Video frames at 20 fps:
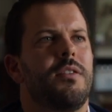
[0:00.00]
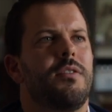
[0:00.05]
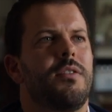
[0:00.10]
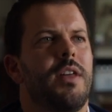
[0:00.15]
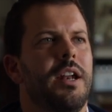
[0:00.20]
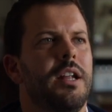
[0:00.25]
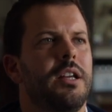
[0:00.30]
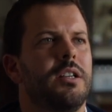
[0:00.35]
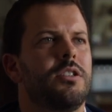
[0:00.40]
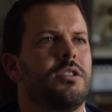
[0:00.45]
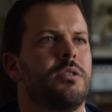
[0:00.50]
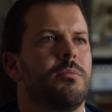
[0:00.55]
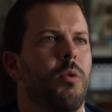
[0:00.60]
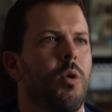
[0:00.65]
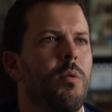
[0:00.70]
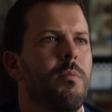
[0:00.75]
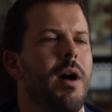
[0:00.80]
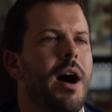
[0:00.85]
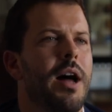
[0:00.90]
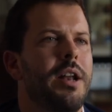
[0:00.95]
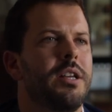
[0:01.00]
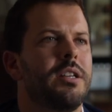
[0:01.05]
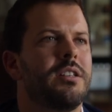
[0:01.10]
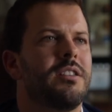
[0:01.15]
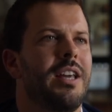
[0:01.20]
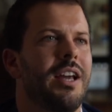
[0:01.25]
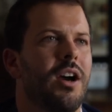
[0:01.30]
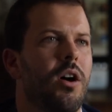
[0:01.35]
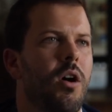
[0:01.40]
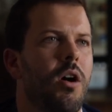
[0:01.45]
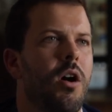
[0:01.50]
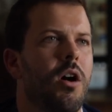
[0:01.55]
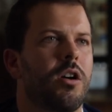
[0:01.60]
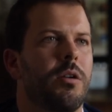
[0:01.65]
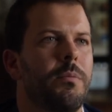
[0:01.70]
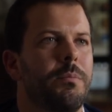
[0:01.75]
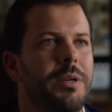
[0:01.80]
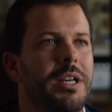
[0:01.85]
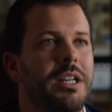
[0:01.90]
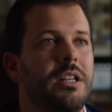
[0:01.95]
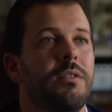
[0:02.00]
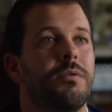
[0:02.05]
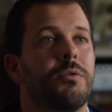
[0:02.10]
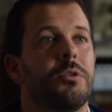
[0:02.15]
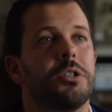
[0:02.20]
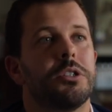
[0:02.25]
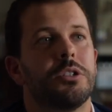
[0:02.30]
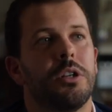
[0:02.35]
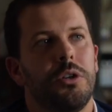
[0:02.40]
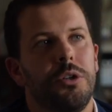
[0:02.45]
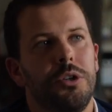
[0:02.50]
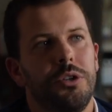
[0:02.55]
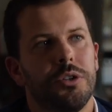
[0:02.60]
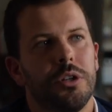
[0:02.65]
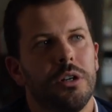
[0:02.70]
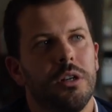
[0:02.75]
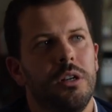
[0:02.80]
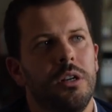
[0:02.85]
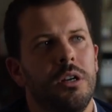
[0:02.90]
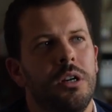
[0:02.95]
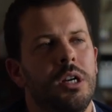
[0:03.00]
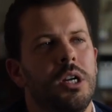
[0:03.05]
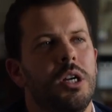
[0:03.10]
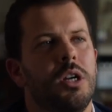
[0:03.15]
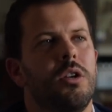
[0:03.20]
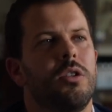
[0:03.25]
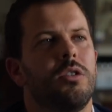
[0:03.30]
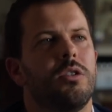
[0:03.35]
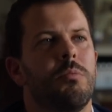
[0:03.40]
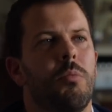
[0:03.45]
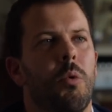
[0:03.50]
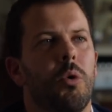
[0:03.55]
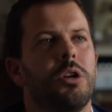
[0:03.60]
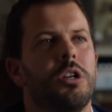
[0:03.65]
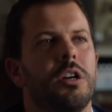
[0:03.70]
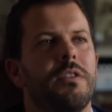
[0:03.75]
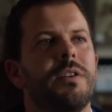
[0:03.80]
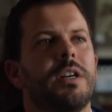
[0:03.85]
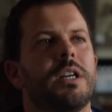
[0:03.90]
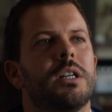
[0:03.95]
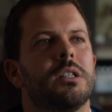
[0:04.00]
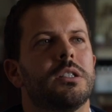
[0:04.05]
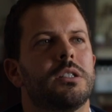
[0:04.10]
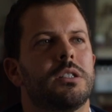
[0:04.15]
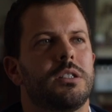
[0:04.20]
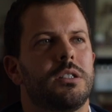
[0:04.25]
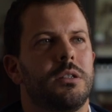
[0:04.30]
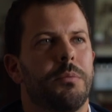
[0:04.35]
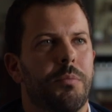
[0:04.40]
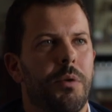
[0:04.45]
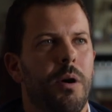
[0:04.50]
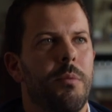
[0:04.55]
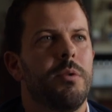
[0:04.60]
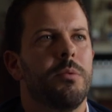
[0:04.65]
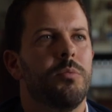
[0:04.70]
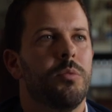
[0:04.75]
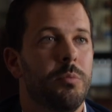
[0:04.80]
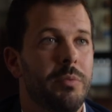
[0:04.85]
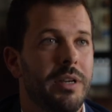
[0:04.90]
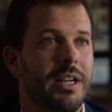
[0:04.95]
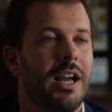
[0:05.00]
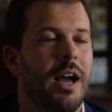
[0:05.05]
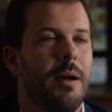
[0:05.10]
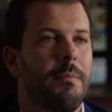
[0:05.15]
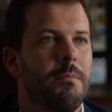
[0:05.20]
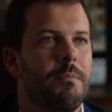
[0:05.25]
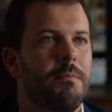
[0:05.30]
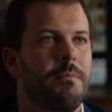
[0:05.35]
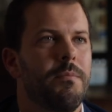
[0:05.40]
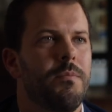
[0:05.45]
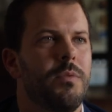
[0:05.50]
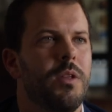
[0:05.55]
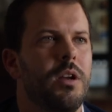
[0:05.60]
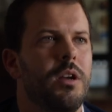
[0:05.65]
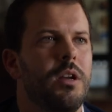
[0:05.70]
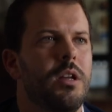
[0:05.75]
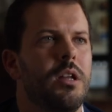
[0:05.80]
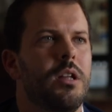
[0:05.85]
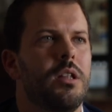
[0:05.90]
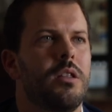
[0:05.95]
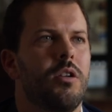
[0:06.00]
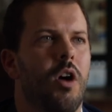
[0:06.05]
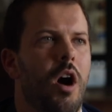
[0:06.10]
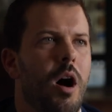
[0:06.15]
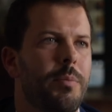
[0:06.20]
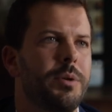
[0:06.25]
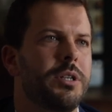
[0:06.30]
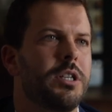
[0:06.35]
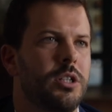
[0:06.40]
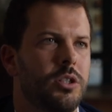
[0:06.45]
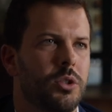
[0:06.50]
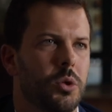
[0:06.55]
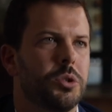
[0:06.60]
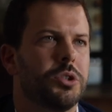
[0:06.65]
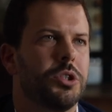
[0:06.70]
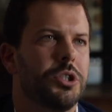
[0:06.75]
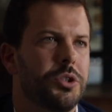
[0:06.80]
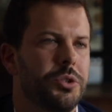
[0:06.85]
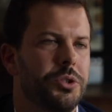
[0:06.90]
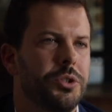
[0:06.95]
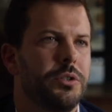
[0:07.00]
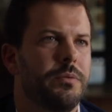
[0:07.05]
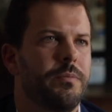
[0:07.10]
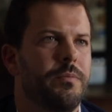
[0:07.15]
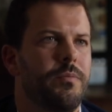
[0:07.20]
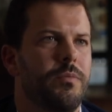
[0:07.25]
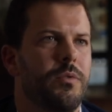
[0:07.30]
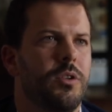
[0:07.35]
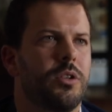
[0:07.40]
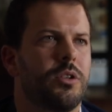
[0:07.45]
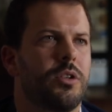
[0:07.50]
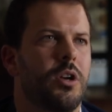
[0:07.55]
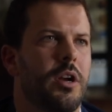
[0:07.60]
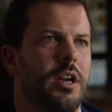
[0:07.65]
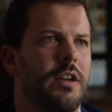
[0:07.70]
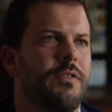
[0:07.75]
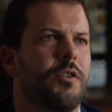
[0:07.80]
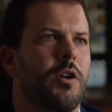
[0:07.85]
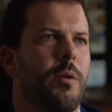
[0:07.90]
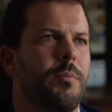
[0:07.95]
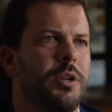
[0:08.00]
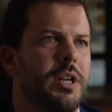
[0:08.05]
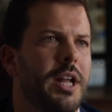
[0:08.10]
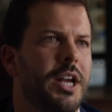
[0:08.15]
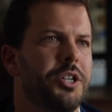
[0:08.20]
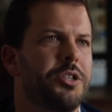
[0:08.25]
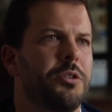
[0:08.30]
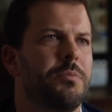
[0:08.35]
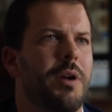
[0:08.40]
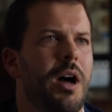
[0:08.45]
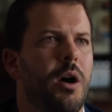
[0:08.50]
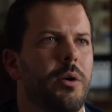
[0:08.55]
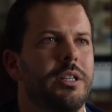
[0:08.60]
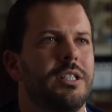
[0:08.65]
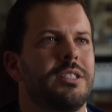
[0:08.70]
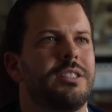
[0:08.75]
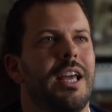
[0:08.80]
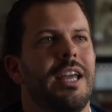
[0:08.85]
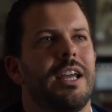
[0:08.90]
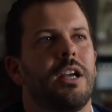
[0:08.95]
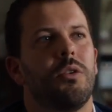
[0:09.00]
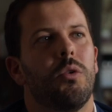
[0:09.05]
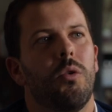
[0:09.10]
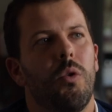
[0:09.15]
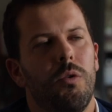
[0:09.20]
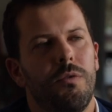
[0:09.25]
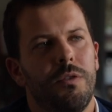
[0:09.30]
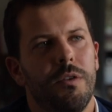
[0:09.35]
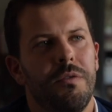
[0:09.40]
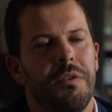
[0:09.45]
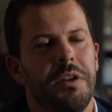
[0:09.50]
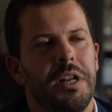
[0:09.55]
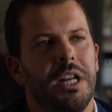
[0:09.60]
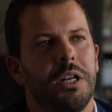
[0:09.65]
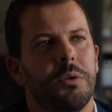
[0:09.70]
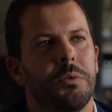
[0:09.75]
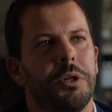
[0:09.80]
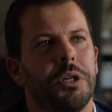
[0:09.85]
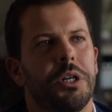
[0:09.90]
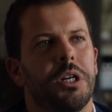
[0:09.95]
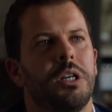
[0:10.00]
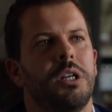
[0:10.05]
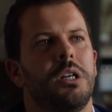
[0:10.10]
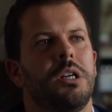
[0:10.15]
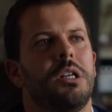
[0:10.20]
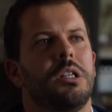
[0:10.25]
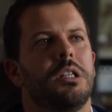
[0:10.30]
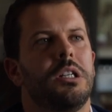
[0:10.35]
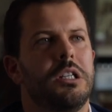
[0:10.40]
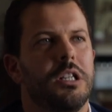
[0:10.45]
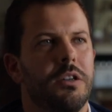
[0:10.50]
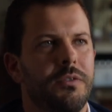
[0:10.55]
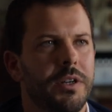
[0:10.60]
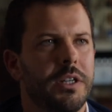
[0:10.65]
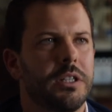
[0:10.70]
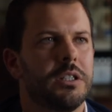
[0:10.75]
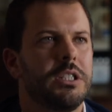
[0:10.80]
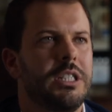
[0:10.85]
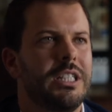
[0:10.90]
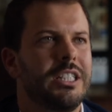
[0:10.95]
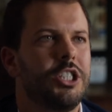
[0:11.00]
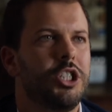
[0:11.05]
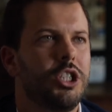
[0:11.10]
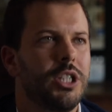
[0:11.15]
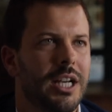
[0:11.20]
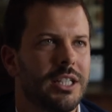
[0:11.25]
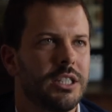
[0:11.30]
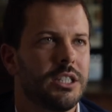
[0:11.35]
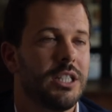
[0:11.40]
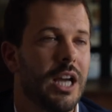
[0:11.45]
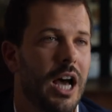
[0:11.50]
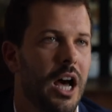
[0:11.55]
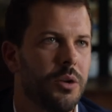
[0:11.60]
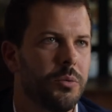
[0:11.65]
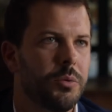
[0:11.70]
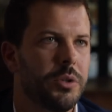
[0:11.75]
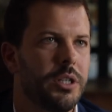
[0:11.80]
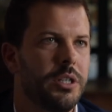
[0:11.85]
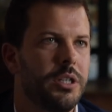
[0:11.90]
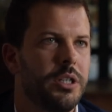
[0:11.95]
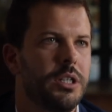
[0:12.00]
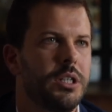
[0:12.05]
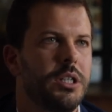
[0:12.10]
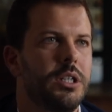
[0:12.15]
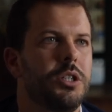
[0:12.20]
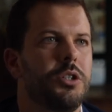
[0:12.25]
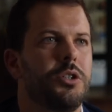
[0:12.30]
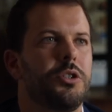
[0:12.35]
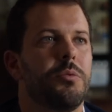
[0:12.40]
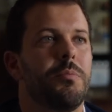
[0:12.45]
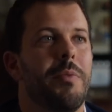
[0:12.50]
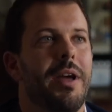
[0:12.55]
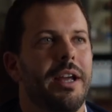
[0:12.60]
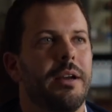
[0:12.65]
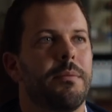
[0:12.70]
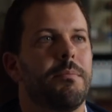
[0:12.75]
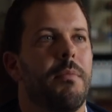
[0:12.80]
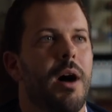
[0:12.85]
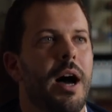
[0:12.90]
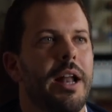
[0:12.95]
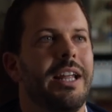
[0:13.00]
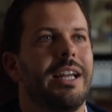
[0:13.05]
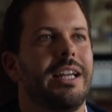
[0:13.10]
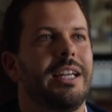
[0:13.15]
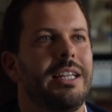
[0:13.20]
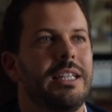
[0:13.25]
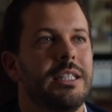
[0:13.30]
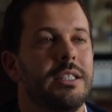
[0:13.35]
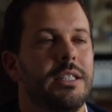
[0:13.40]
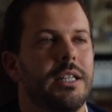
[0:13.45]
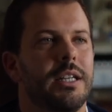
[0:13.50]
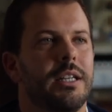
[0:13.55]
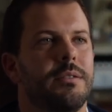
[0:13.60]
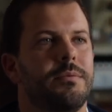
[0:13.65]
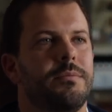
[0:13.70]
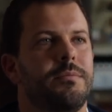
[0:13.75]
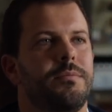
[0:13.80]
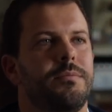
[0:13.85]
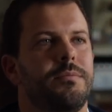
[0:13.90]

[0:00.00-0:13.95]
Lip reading: That is, the more miners there are competing for a solution, the more difficult the problem will become. The opposite is also true. So if computational power is taken off of the network, the difficulty adjusts downward to make mining easier.